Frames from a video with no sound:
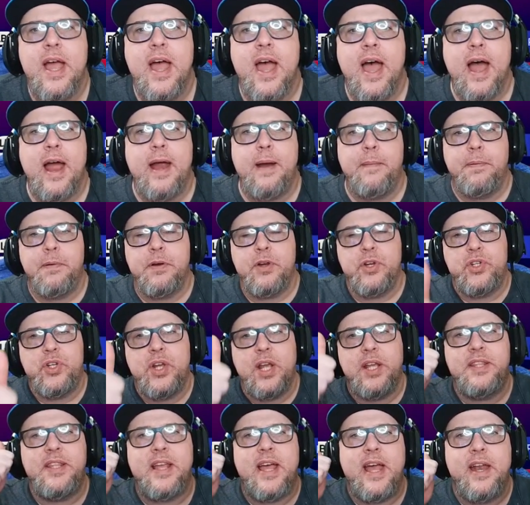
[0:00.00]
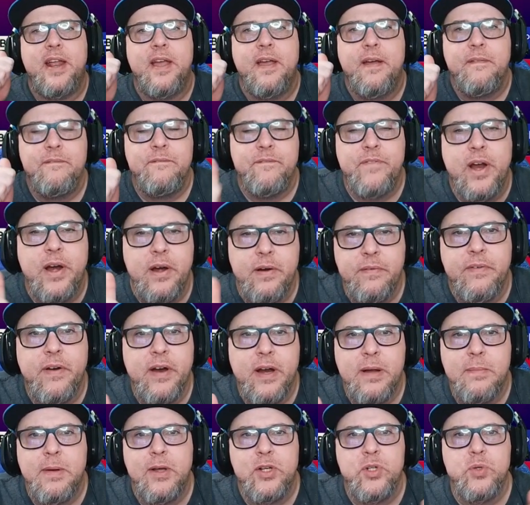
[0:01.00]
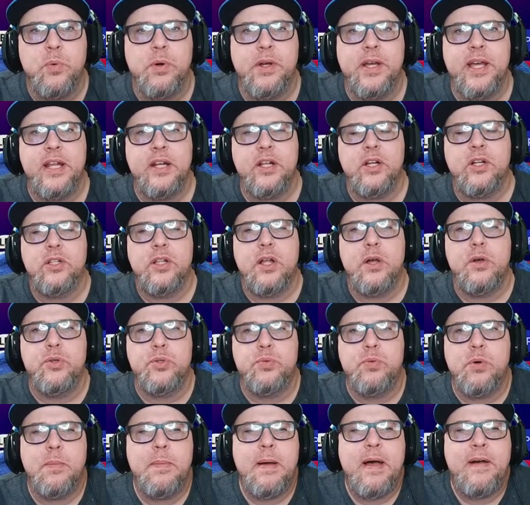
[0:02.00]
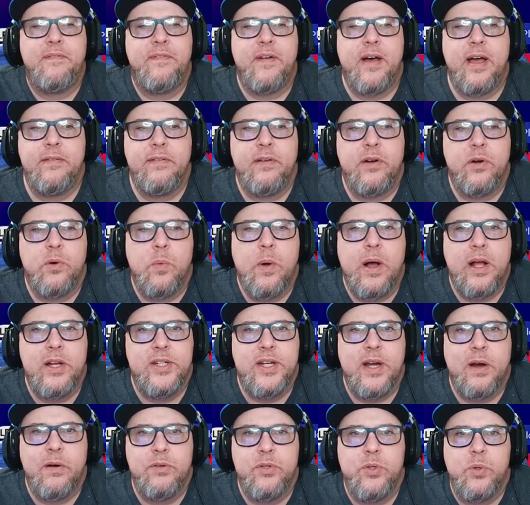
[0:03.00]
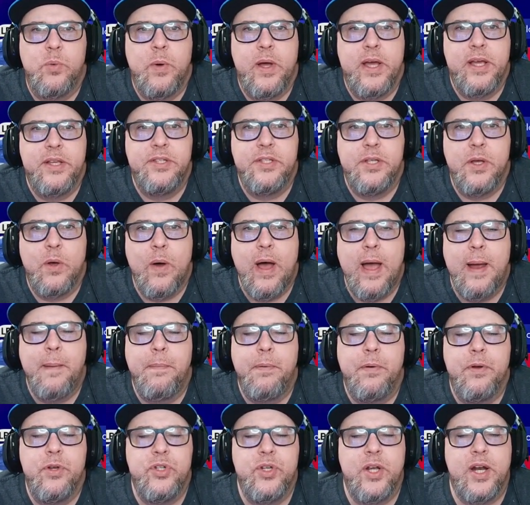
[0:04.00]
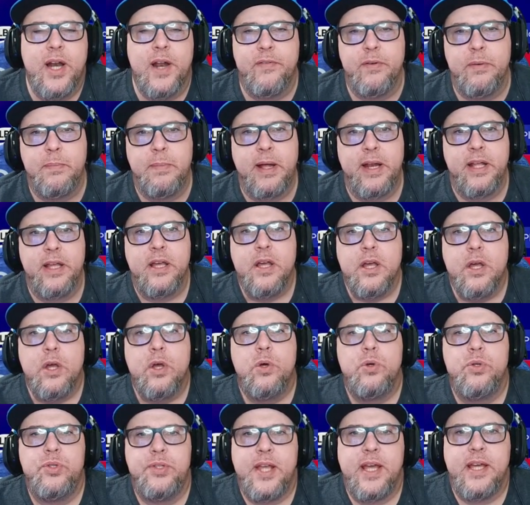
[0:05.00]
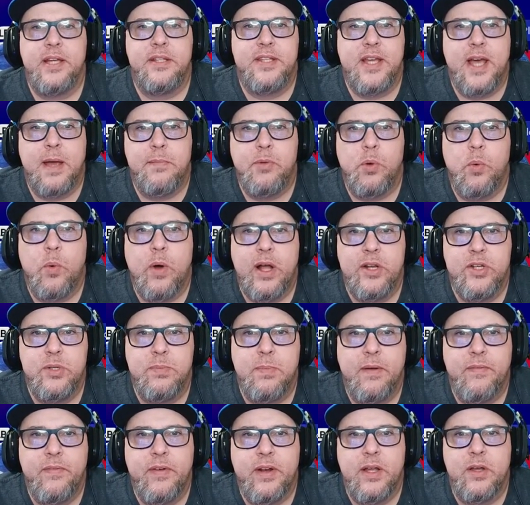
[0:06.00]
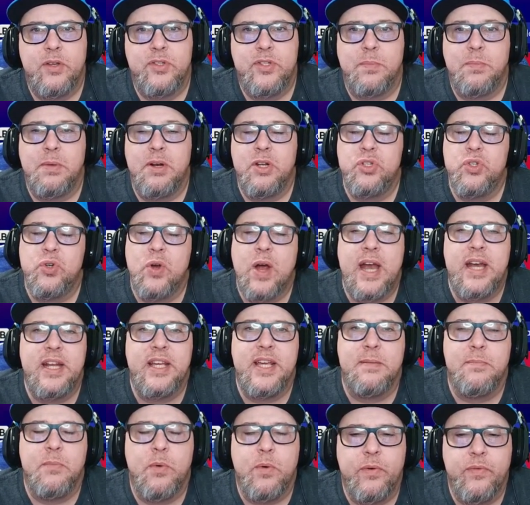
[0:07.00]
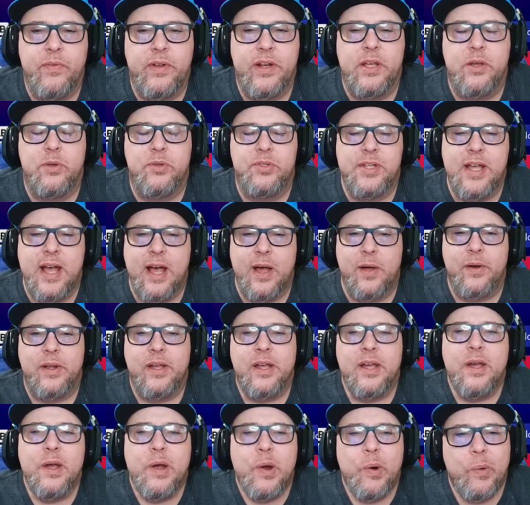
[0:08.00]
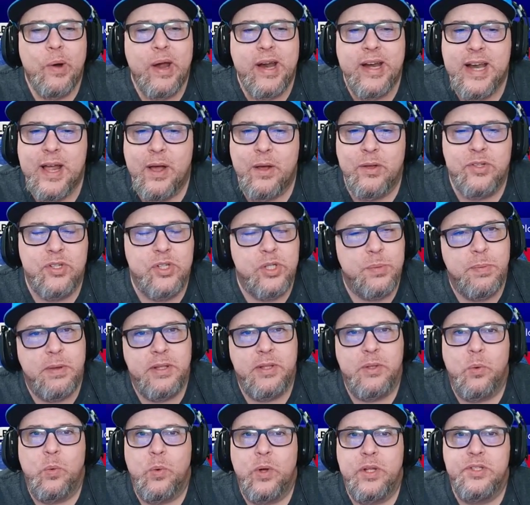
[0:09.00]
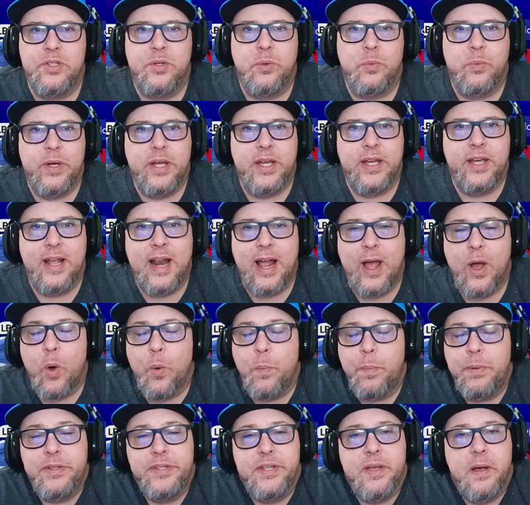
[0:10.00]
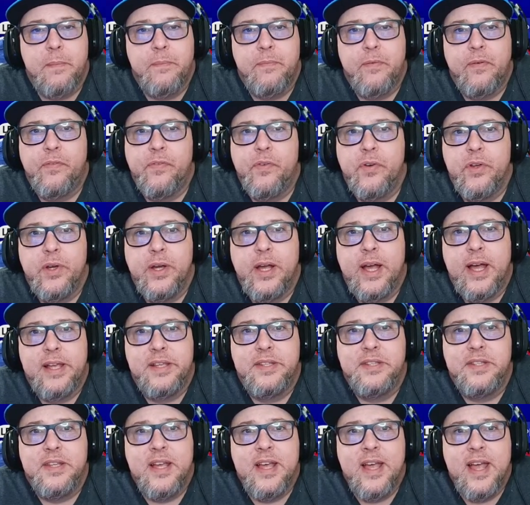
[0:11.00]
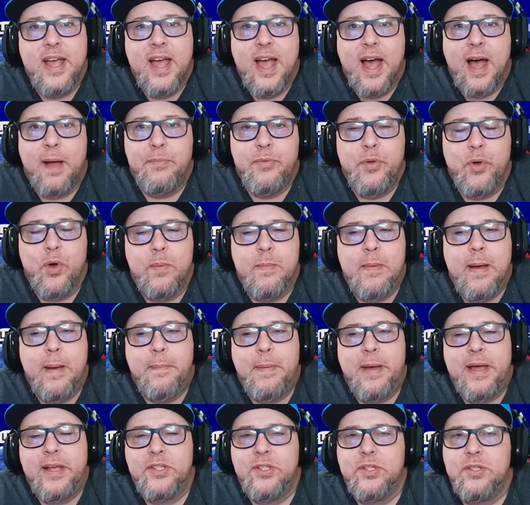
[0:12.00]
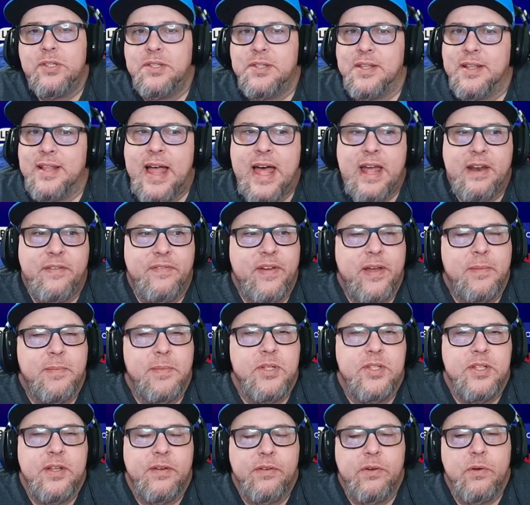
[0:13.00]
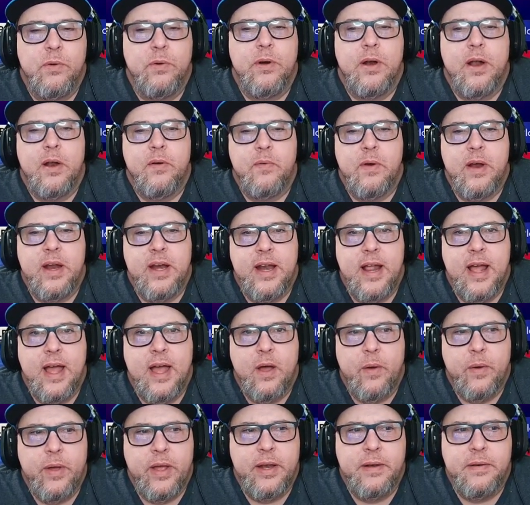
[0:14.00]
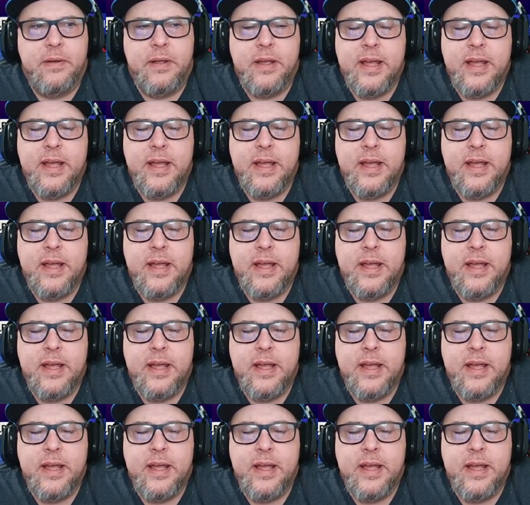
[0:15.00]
I appreciate that very, very much. We're getting close. We're about 500 watch hours away, so I appreciate everybody who's taking time to watch my videos. I'm going to try to get more videos out. Right now, it's just been the once a week, and I hope it's helpful for you guys. I'm doing my best. Just a lot of family stuff going on right now, and